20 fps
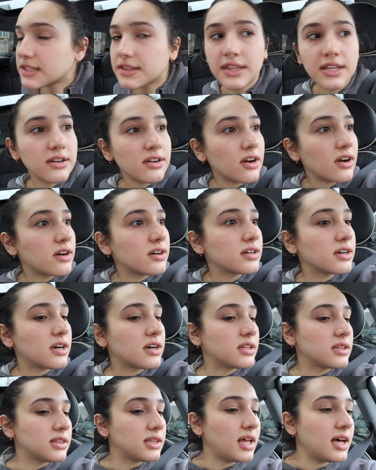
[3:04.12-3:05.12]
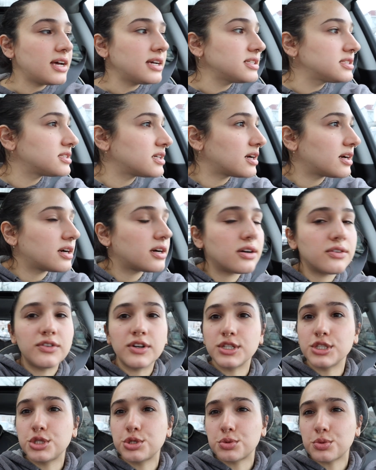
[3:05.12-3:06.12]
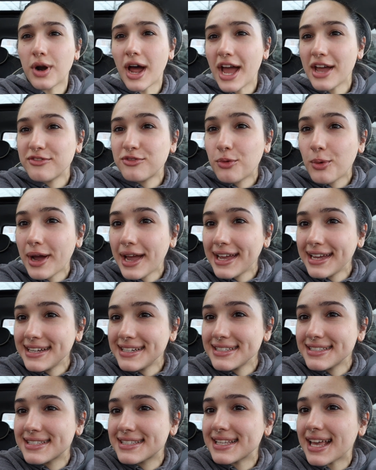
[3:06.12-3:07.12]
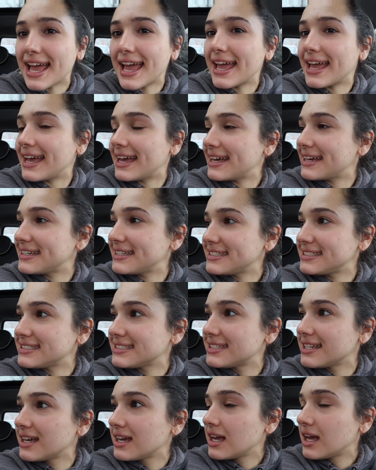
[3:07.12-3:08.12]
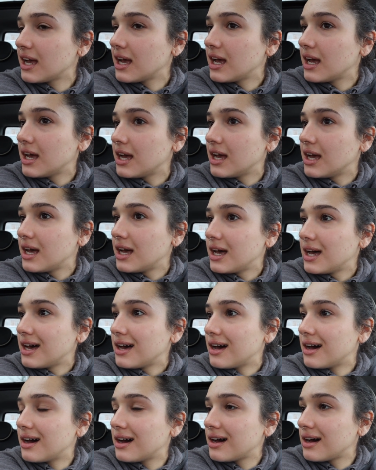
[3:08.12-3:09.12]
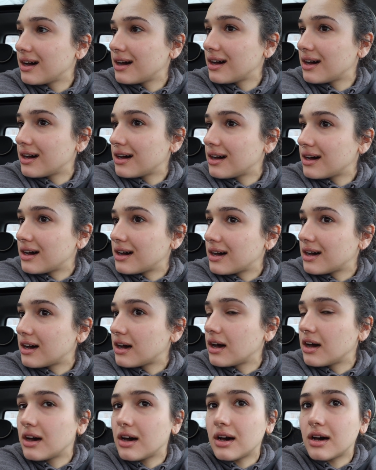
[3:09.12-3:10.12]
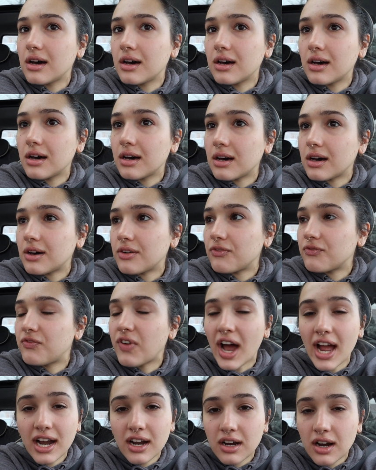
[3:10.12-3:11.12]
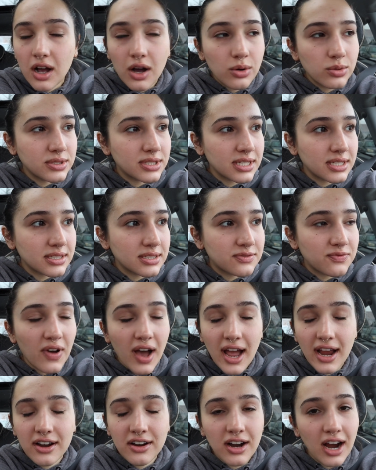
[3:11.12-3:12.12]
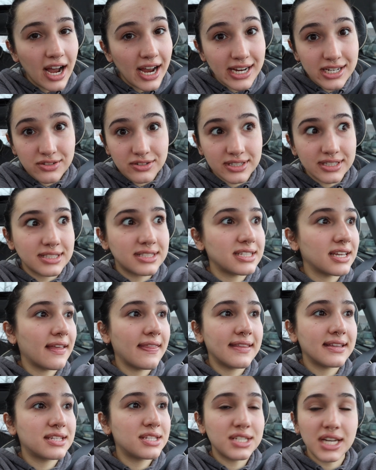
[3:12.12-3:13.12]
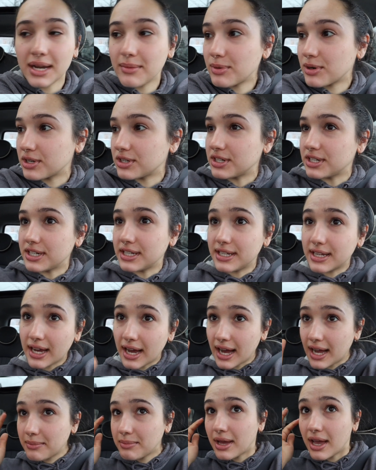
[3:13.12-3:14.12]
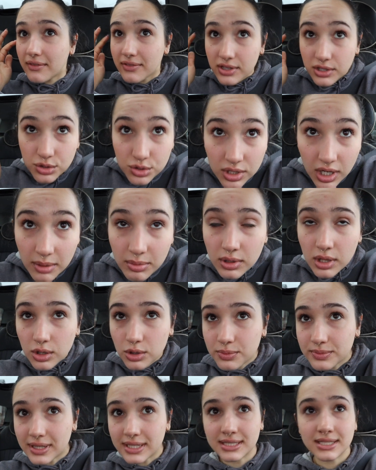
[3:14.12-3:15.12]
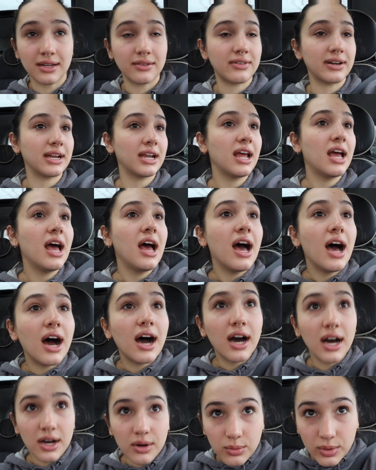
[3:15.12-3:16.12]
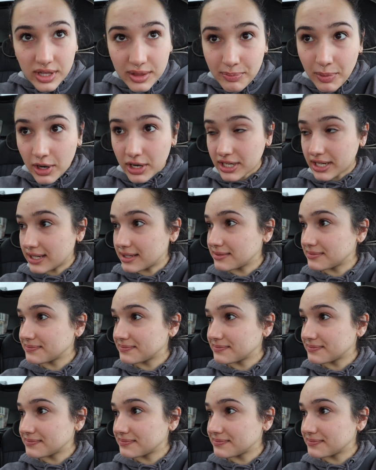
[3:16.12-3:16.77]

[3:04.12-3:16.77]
There are a lot of driveways and fire hoses, fire hydrants in this neighborhood. I'm having trouble, oh, that's not right, with parking.